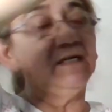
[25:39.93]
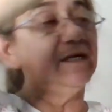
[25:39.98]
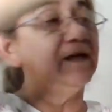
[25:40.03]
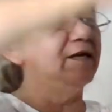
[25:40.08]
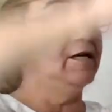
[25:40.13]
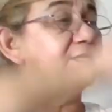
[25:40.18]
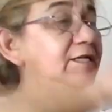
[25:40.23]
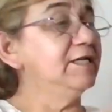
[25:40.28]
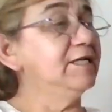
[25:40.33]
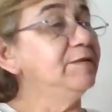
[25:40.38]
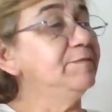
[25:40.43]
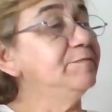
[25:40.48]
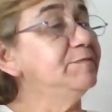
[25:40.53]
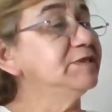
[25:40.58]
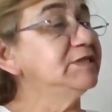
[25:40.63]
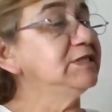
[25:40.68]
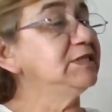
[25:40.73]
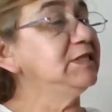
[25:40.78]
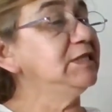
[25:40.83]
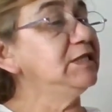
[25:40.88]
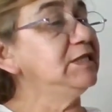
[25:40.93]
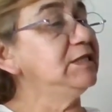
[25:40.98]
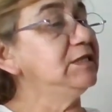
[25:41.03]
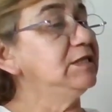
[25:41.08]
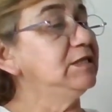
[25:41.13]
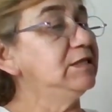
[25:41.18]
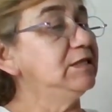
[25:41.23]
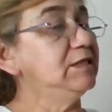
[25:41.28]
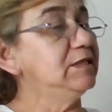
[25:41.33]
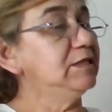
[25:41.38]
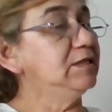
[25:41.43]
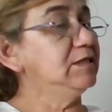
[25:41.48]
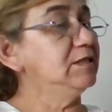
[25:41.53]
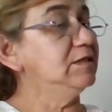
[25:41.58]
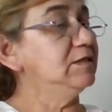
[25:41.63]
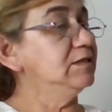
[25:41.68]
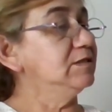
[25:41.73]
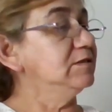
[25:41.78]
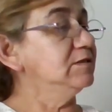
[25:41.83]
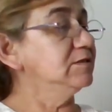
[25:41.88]
I am petite,
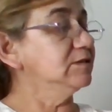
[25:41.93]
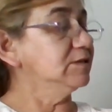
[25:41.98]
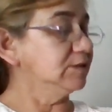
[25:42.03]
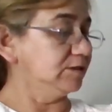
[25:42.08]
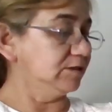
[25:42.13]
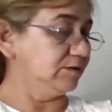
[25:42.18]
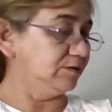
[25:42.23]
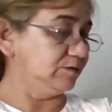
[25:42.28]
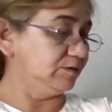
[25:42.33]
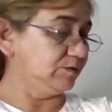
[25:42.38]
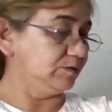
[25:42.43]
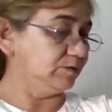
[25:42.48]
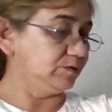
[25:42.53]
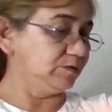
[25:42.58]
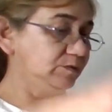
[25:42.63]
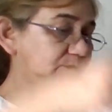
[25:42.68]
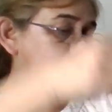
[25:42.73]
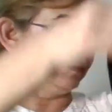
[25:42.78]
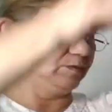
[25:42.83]
so